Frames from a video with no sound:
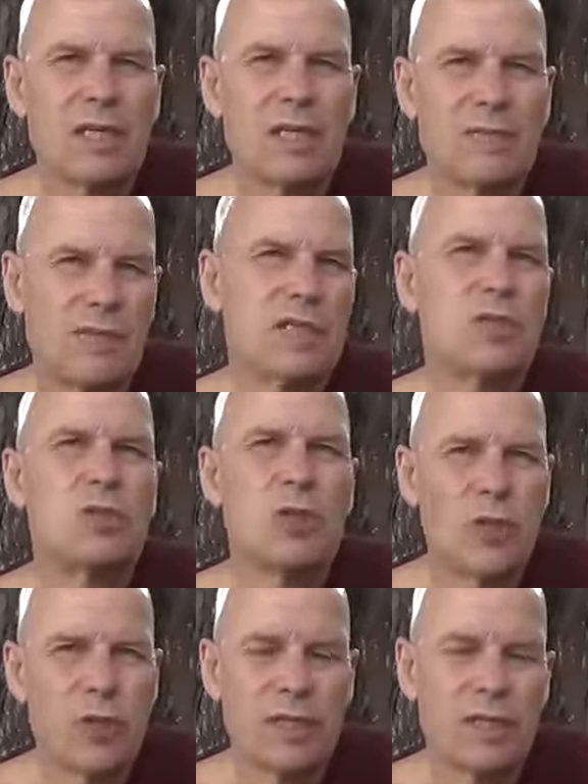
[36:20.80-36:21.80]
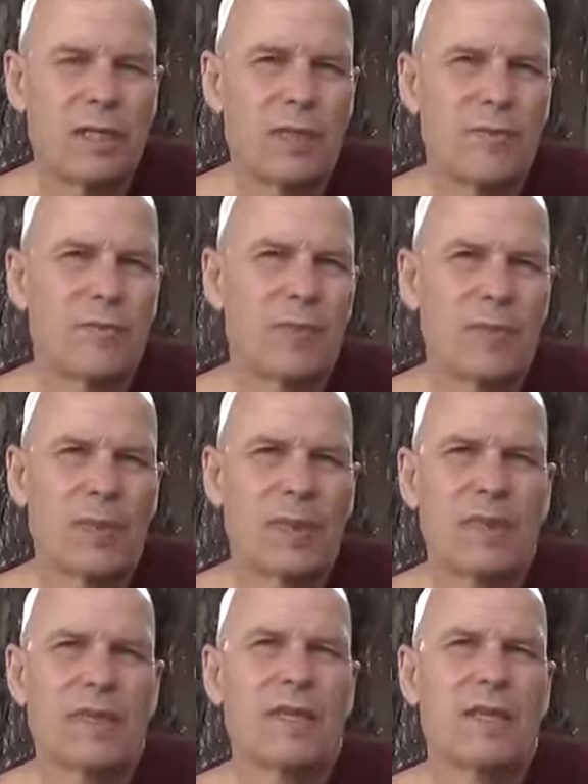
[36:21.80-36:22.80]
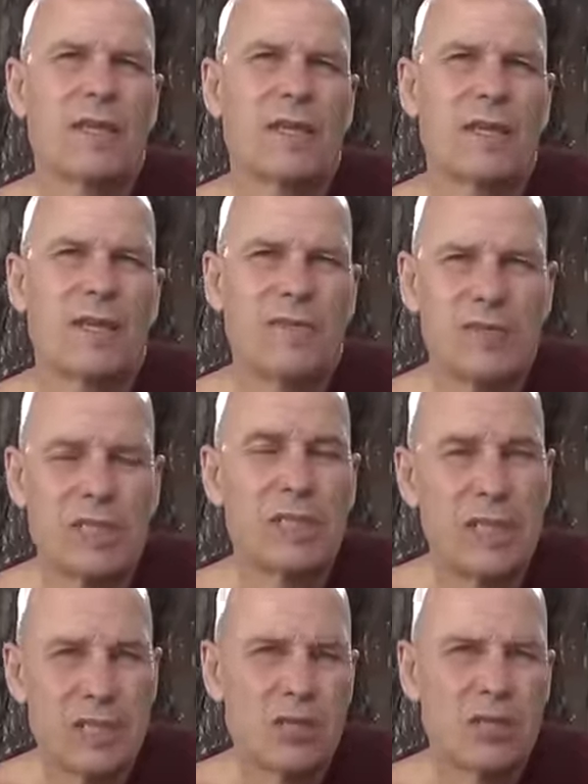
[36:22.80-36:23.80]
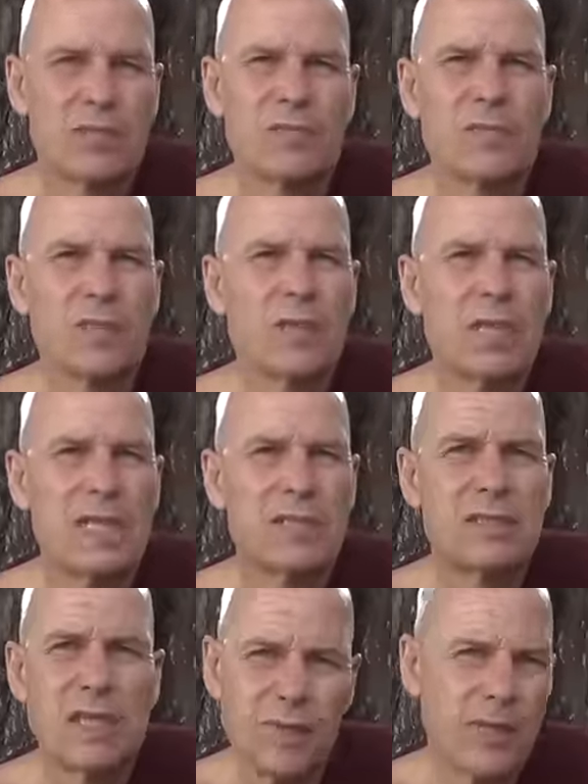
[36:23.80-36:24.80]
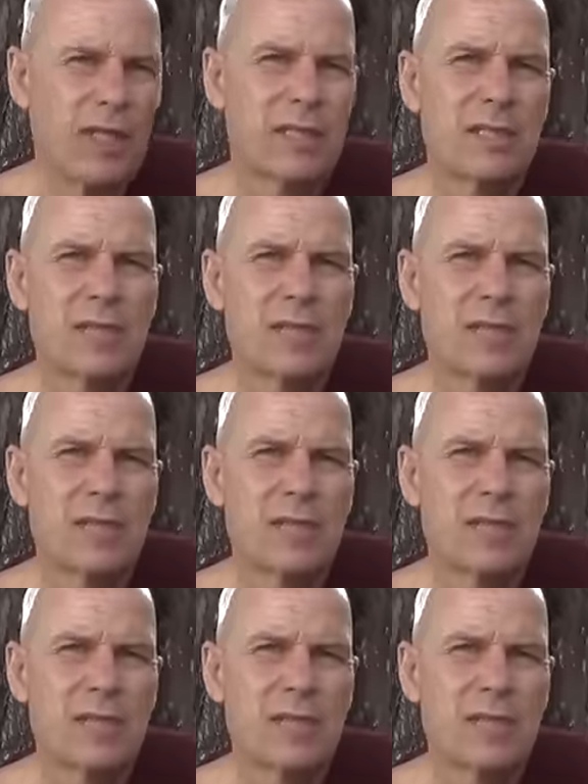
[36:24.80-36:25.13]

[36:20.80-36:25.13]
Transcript: of this dirt, of this addiction. It is difficult.